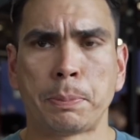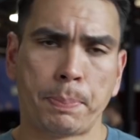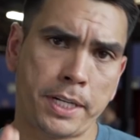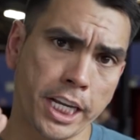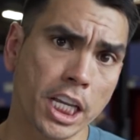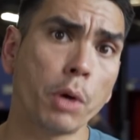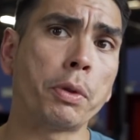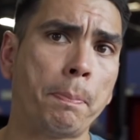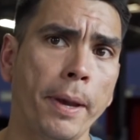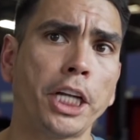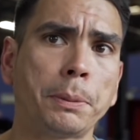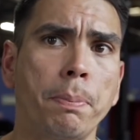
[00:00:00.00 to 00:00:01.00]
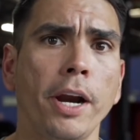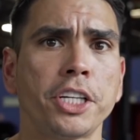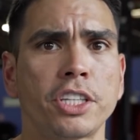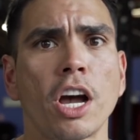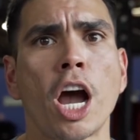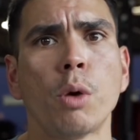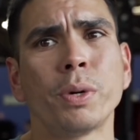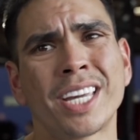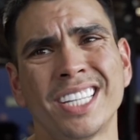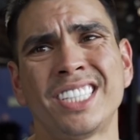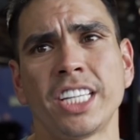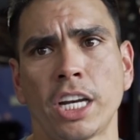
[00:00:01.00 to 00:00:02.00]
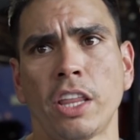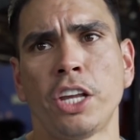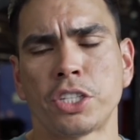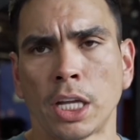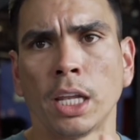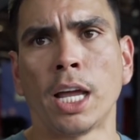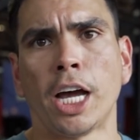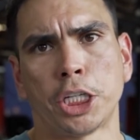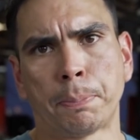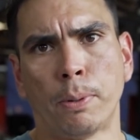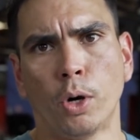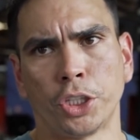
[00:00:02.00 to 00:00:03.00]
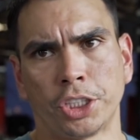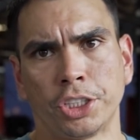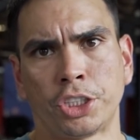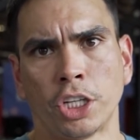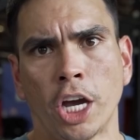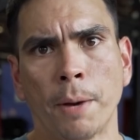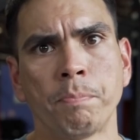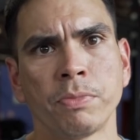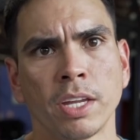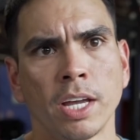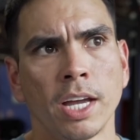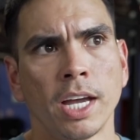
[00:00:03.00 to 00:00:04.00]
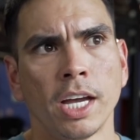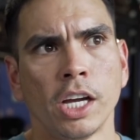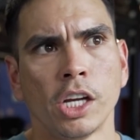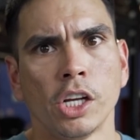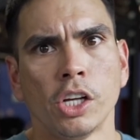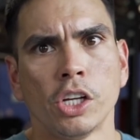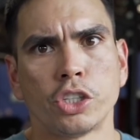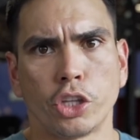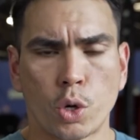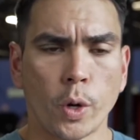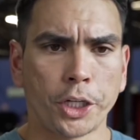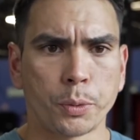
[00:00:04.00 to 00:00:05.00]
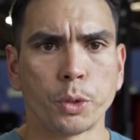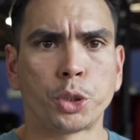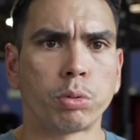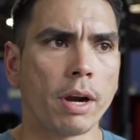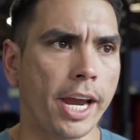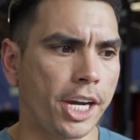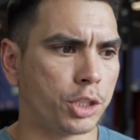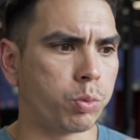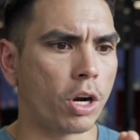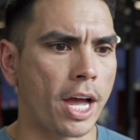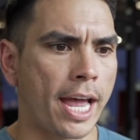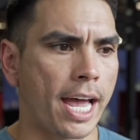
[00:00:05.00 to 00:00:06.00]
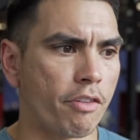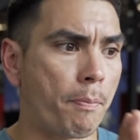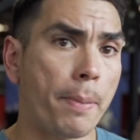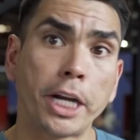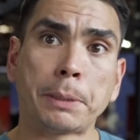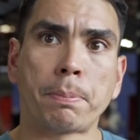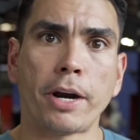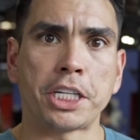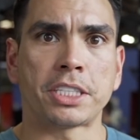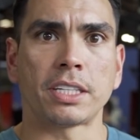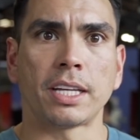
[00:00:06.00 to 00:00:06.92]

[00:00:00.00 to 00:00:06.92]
particularly with bench press, I would consider this a large portion. So the question was raised, would I have bench press?